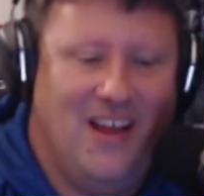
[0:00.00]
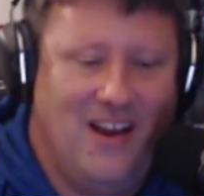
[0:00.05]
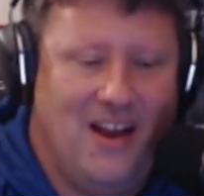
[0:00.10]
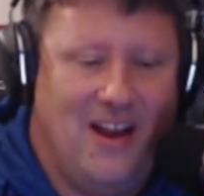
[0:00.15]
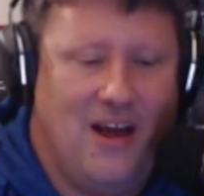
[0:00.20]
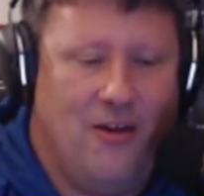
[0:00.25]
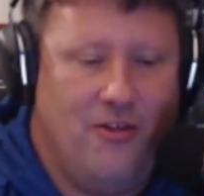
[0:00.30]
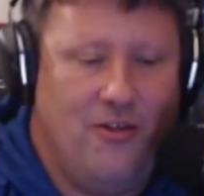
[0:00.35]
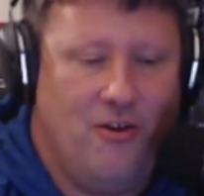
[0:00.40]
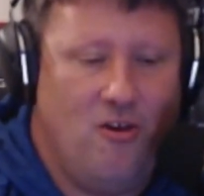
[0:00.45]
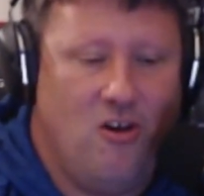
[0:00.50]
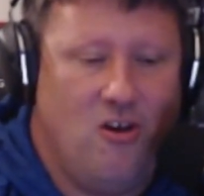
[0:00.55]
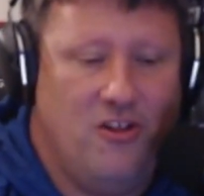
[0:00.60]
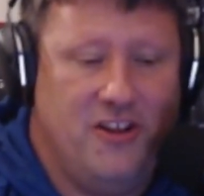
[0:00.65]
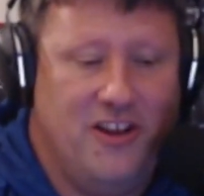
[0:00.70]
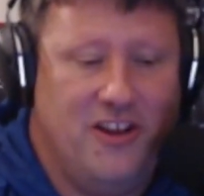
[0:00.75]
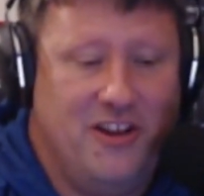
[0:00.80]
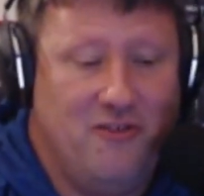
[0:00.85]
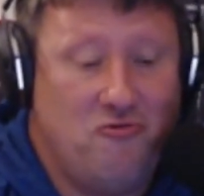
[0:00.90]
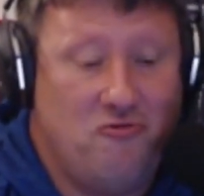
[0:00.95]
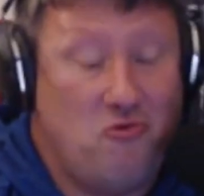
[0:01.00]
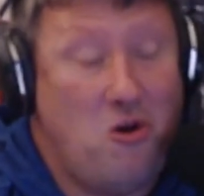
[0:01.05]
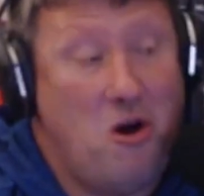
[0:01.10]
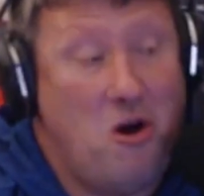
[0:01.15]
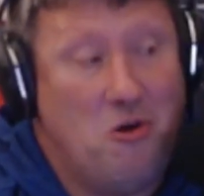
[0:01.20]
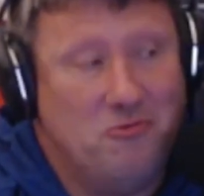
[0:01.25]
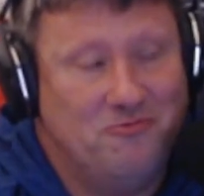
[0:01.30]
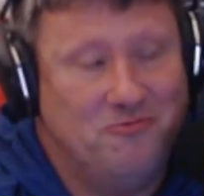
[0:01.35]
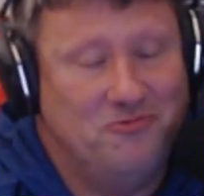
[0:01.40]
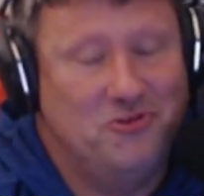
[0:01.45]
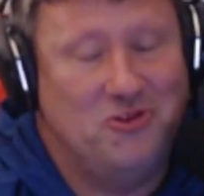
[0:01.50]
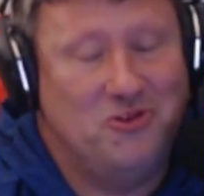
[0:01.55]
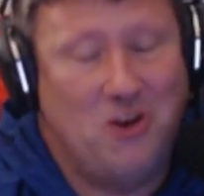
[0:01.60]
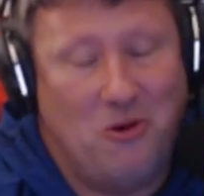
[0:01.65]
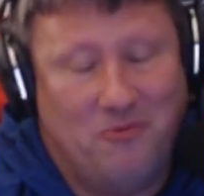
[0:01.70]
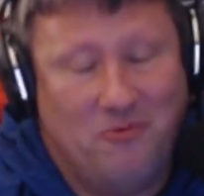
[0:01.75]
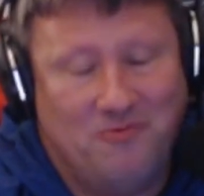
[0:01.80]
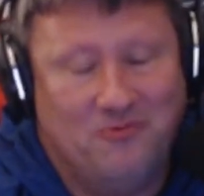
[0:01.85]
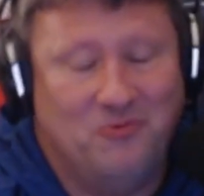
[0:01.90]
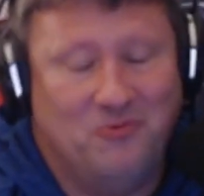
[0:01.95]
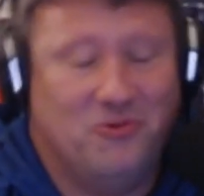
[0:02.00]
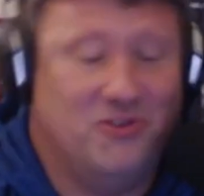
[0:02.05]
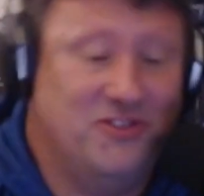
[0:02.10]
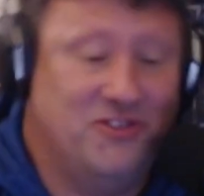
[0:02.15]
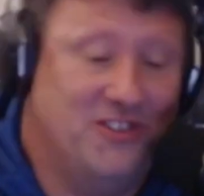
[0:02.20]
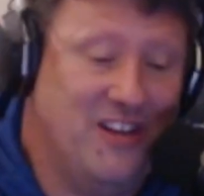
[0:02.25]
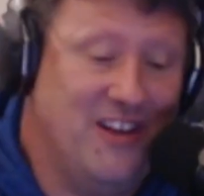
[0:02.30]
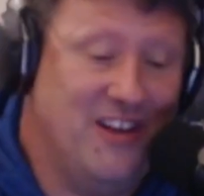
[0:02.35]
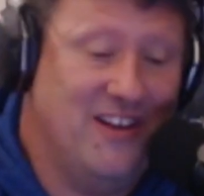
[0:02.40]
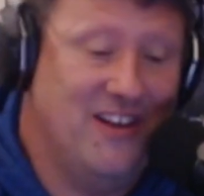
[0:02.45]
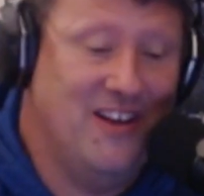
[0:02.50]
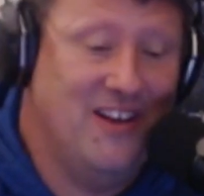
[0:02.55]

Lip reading: And now they're all eating crow. So we'll see.